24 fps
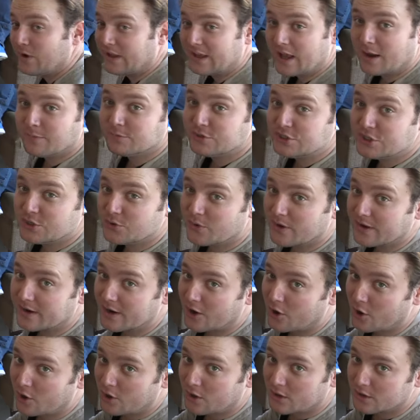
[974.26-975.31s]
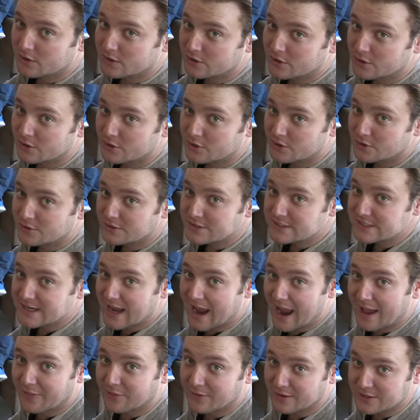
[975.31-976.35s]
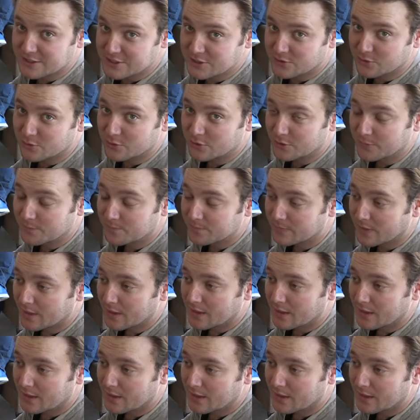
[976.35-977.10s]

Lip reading: We come to an all-girls Catholic school,